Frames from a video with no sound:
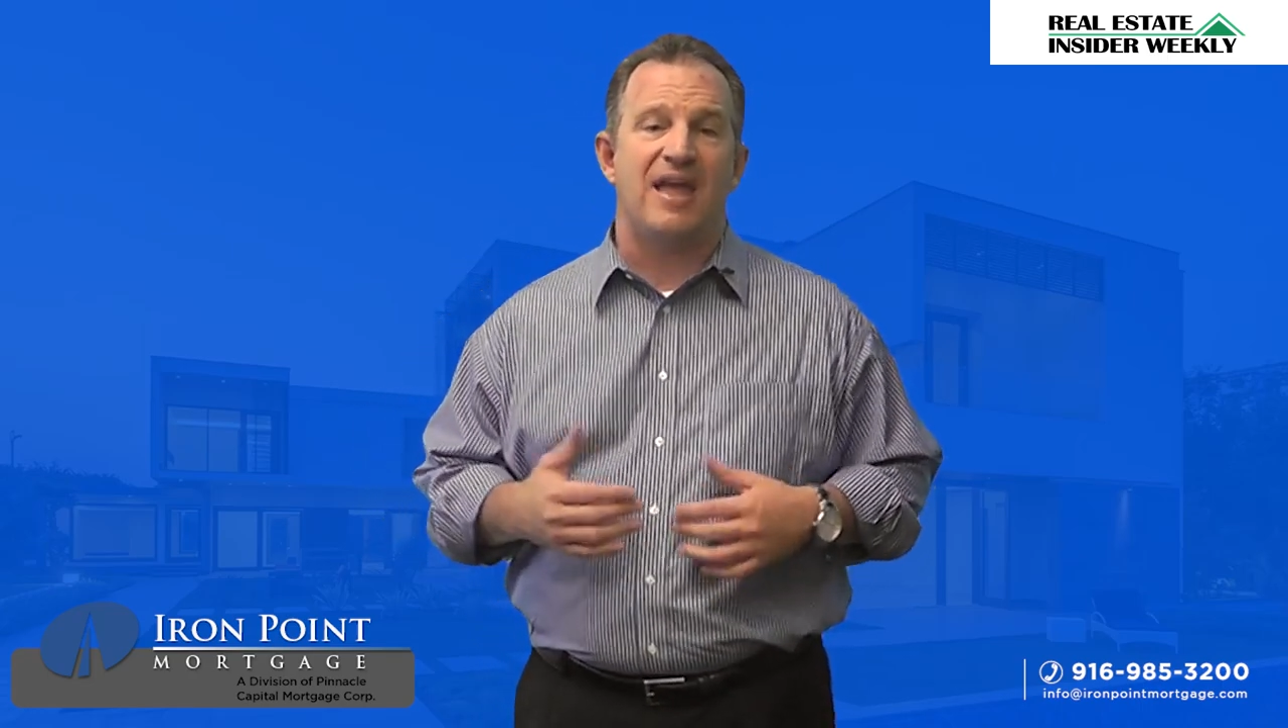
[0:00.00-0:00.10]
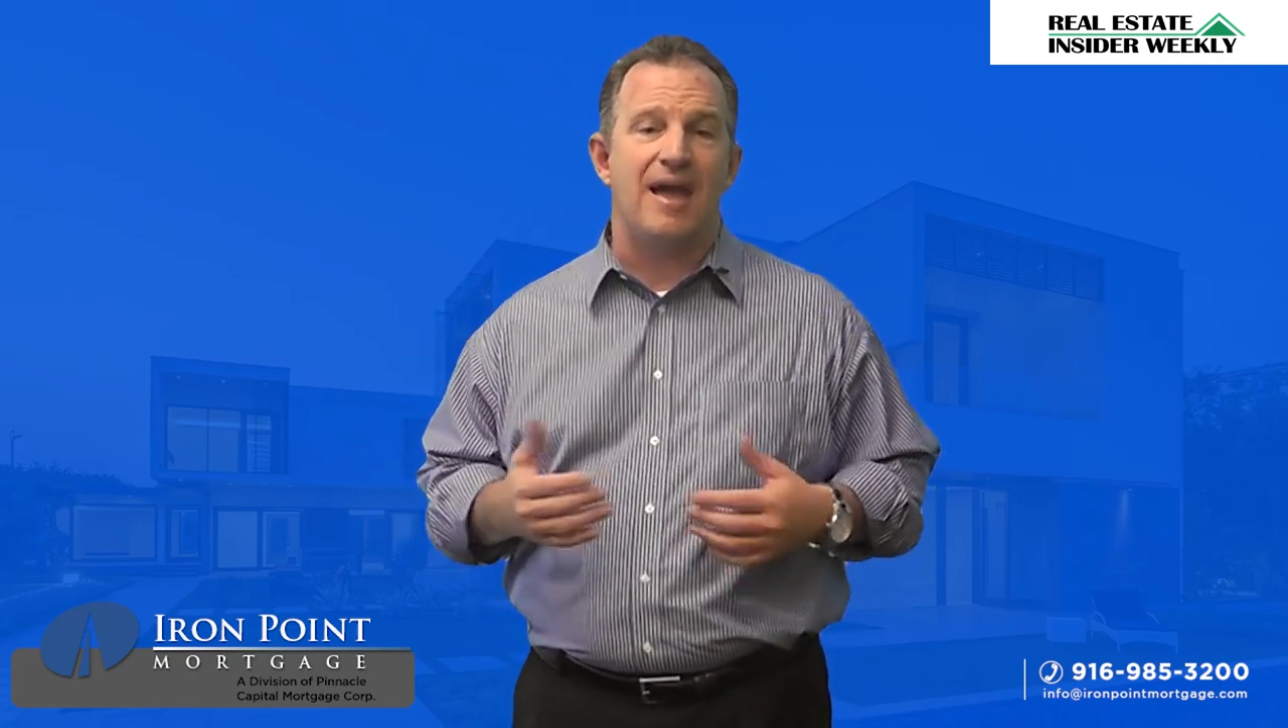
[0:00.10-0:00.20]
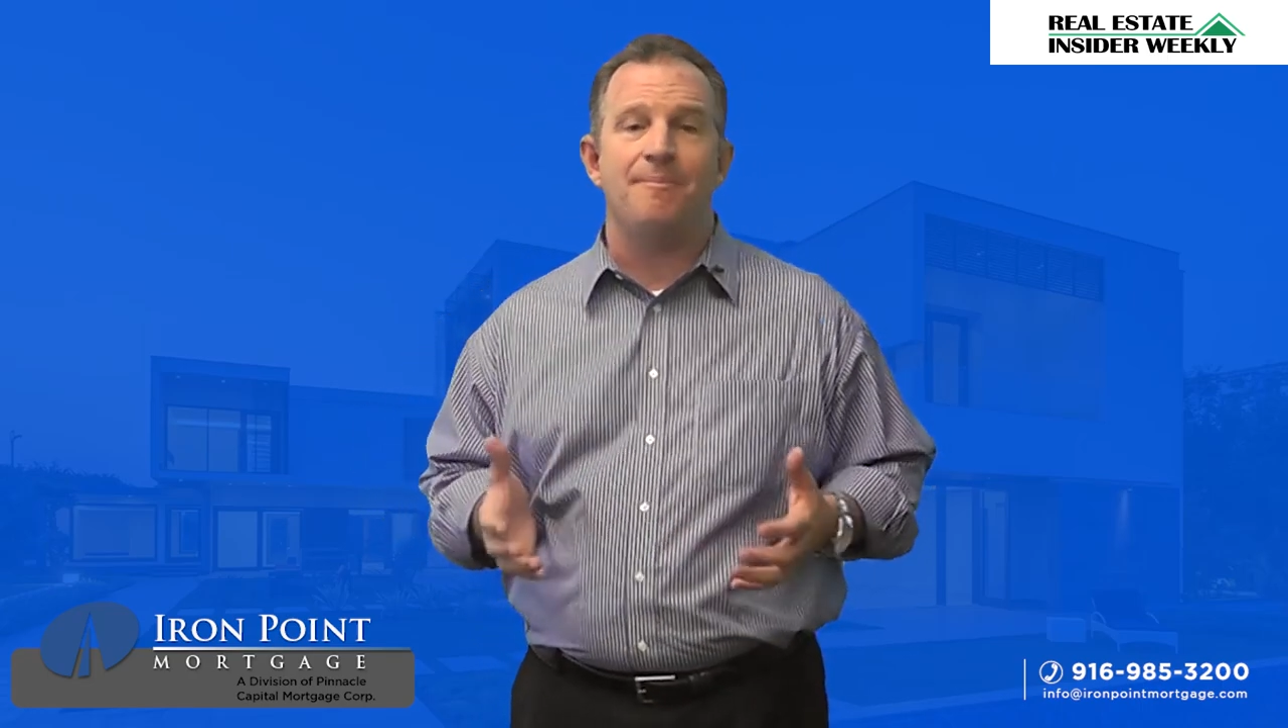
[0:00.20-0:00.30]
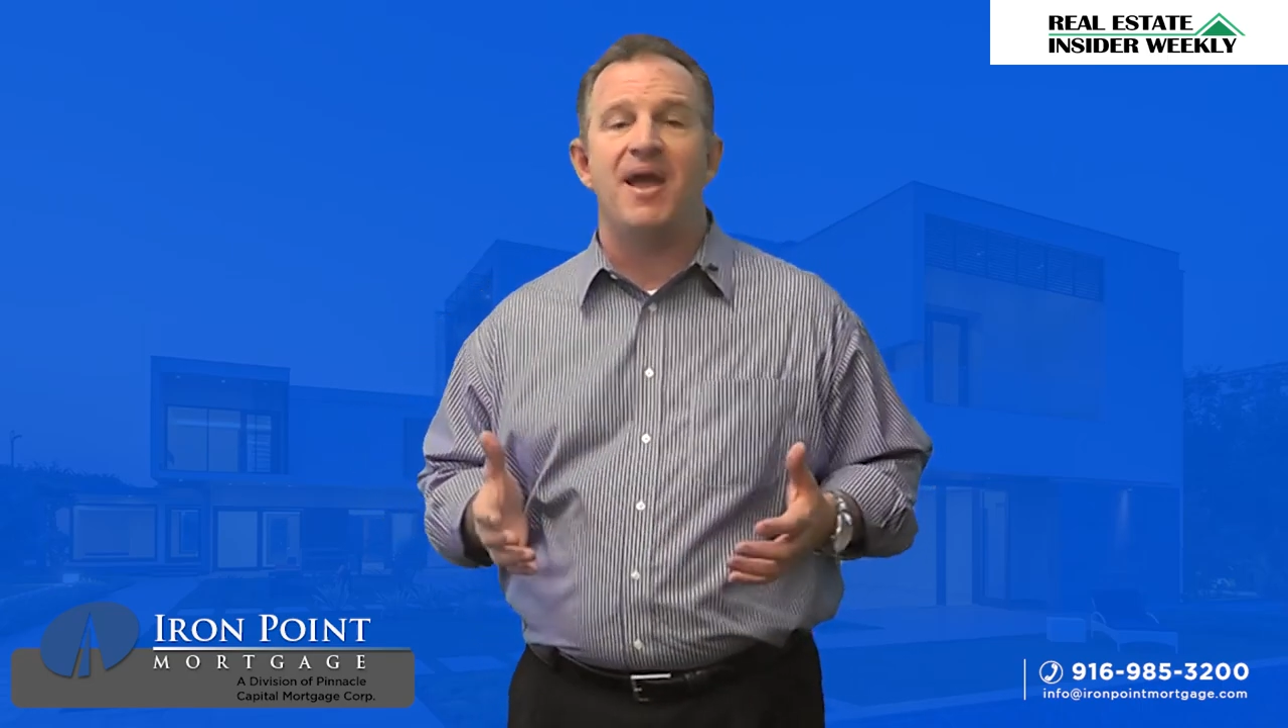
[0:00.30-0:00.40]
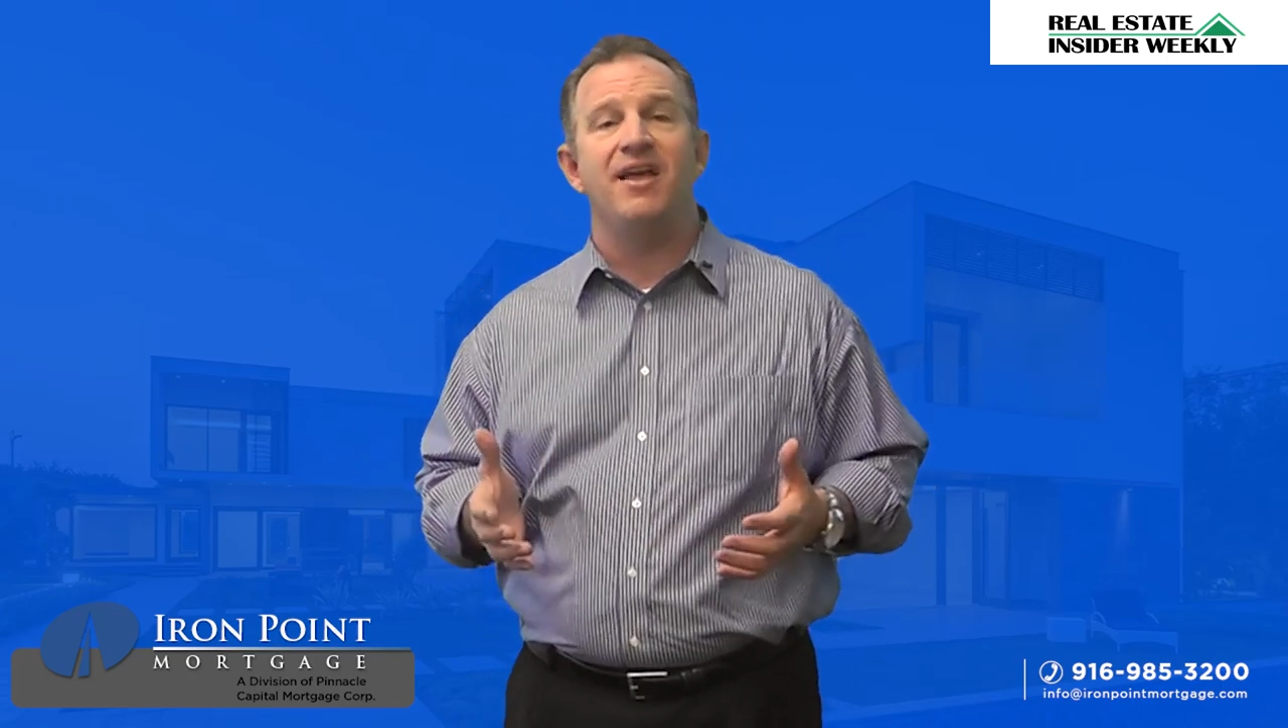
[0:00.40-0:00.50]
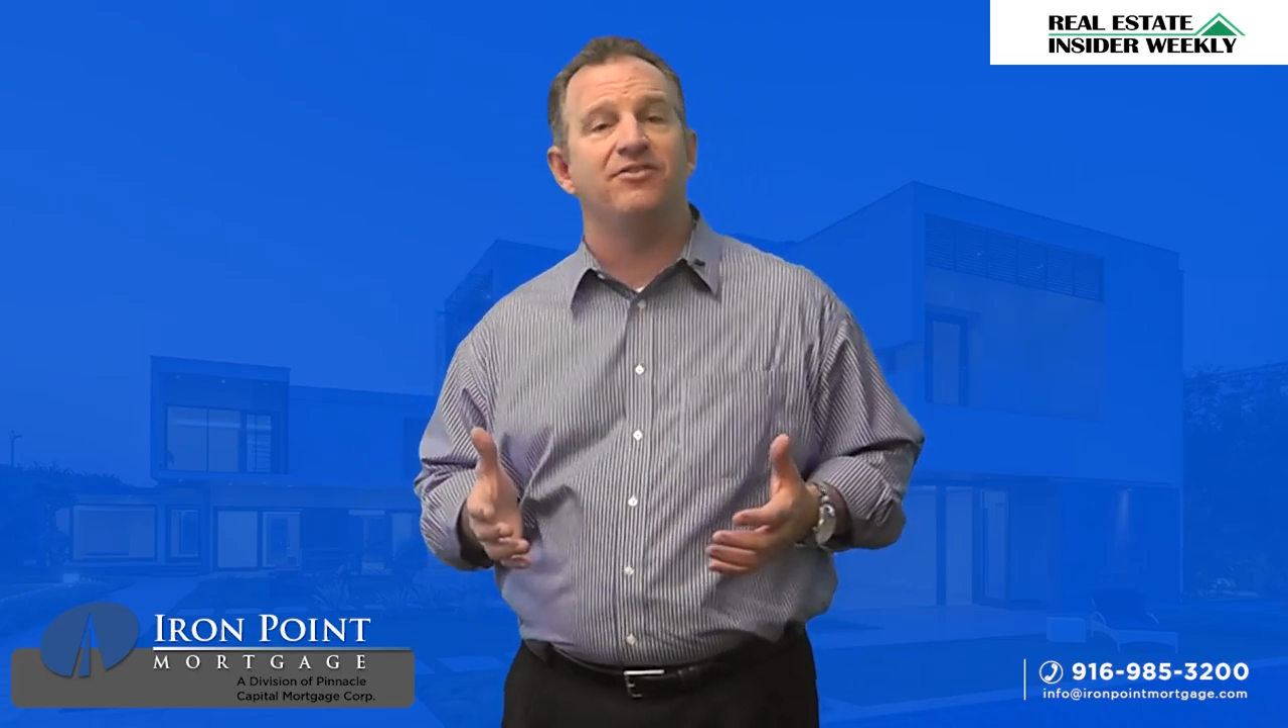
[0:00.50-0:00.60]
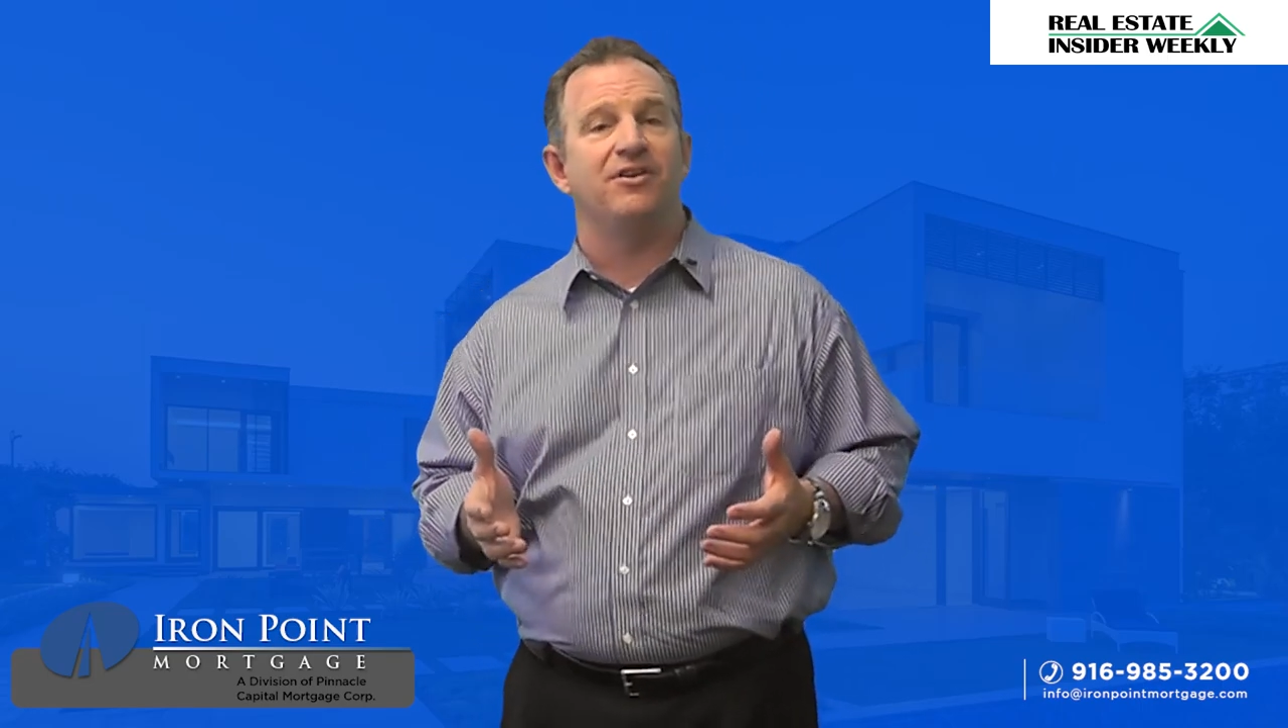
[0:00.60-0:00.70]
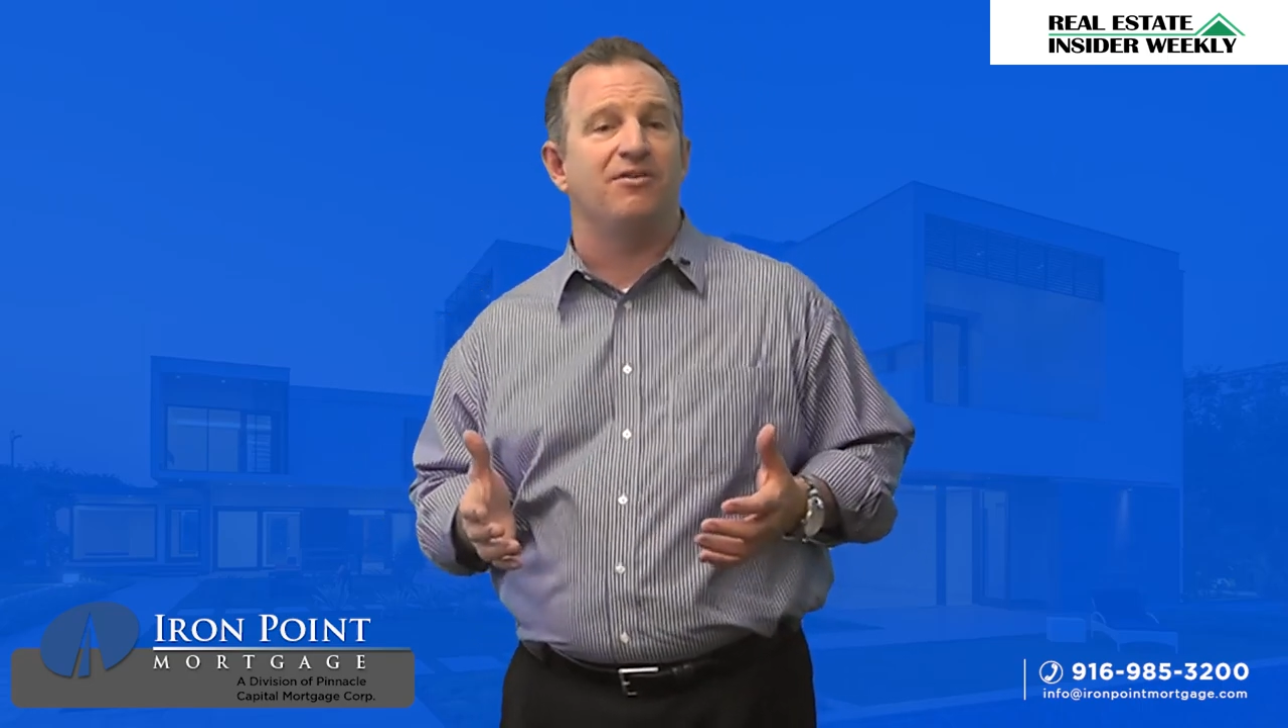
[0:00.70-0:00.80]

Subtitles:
campaigns